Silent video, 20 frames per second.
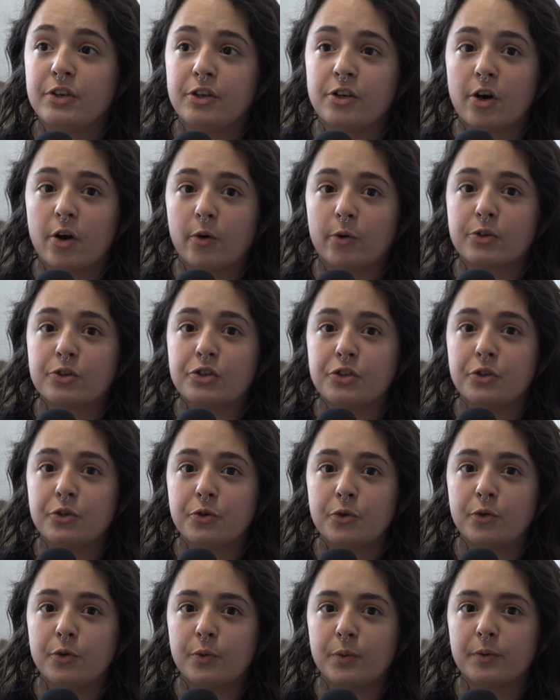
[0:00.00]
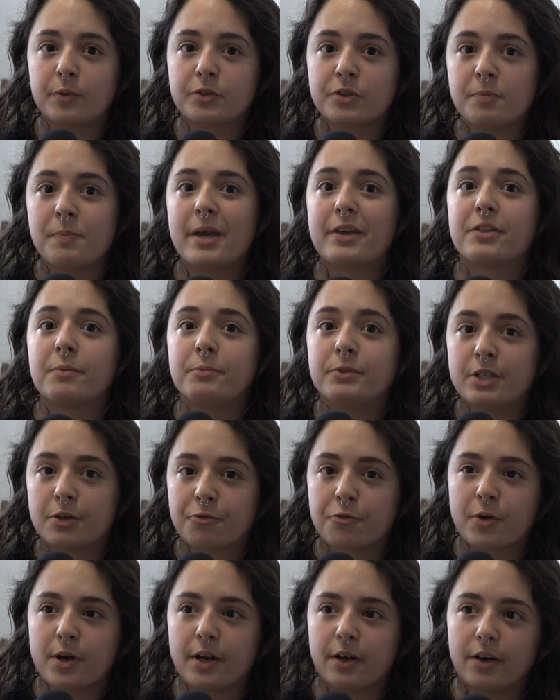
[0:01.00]
to make them
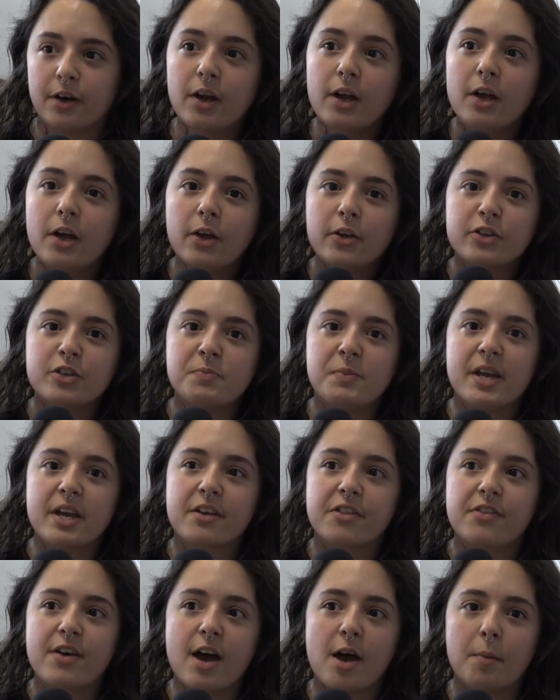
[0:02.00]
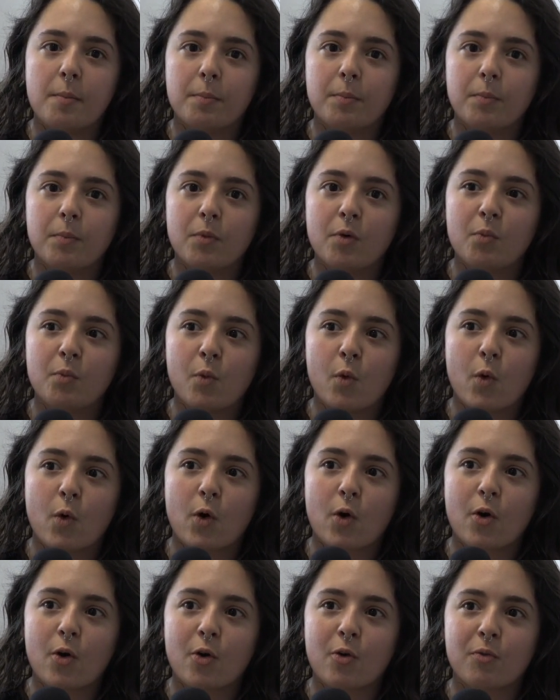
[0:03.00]
different, to make them
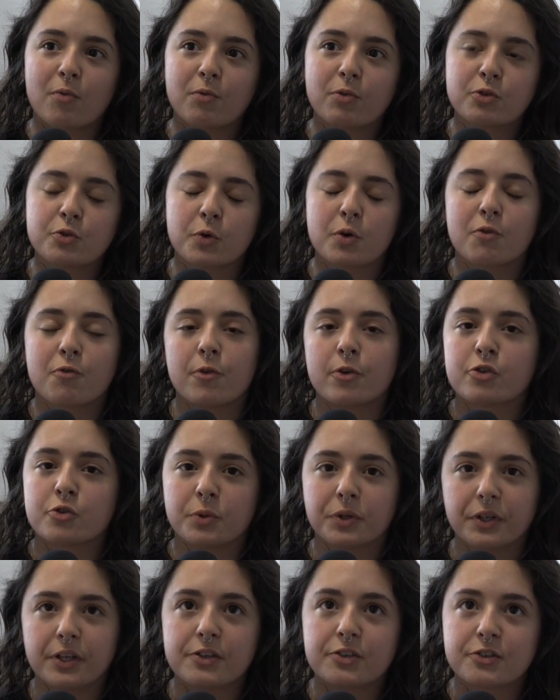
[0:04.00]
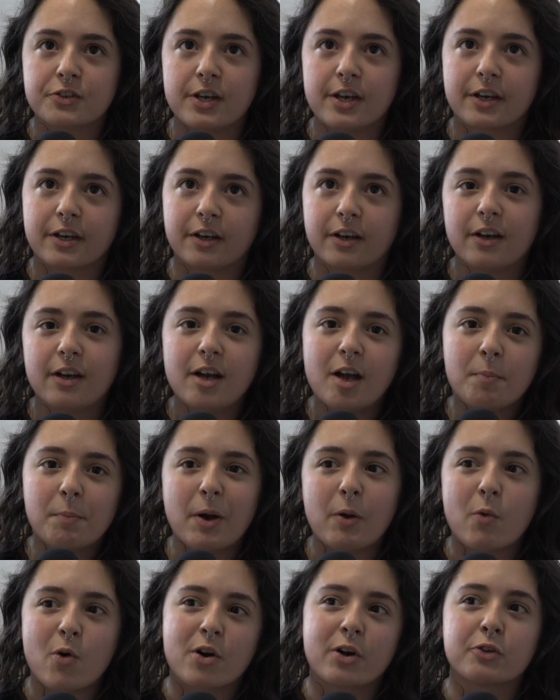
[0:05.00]
more sort of ritualistic.
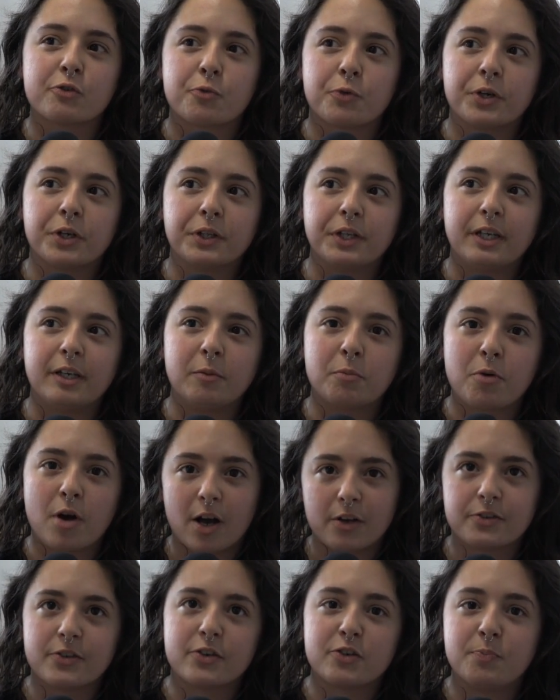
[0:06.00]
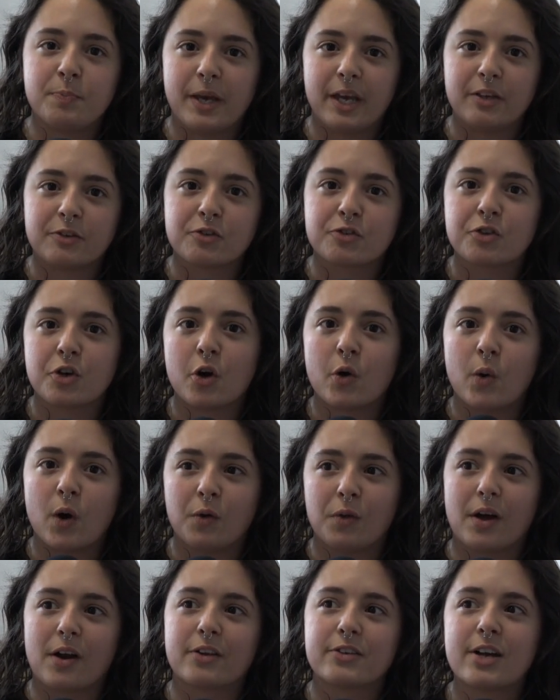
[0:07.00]
My work is really process-based, so a
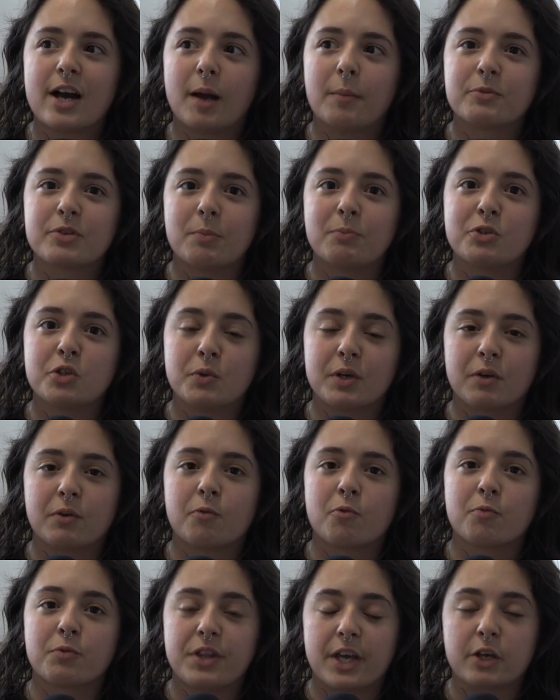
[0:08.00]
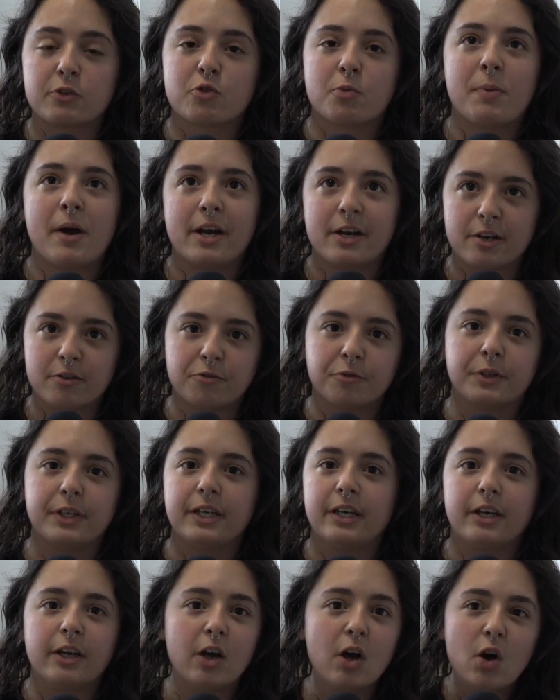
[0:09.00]
lot of times I'm doing things
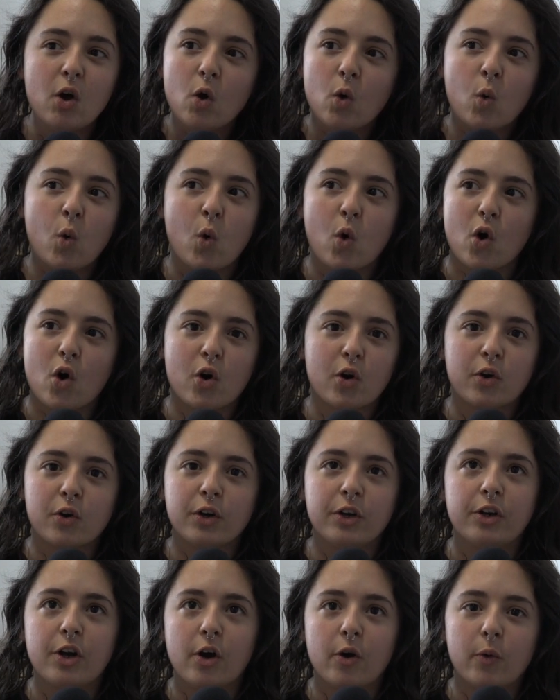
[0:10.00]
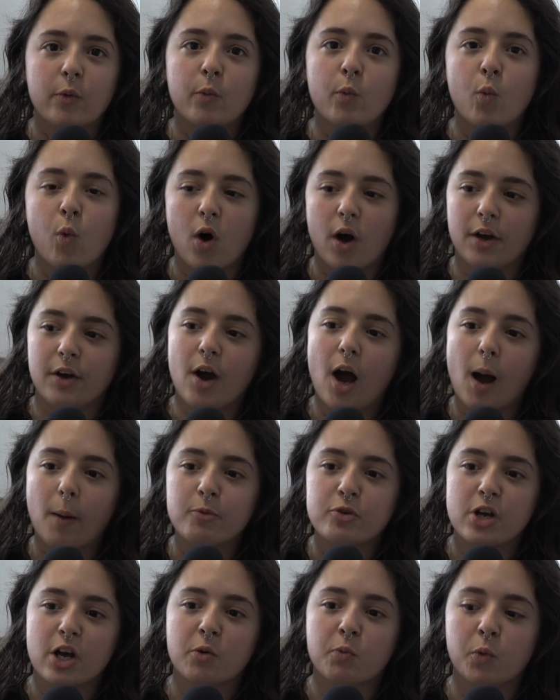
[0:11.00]
repetitively, or, one
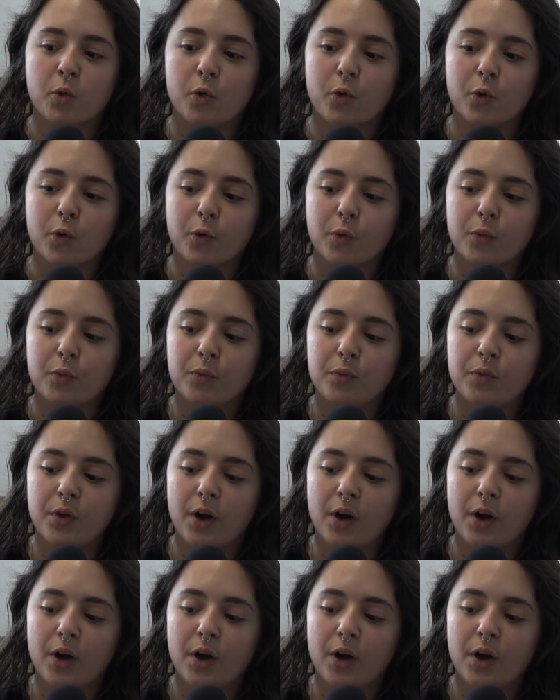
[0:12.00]
object will,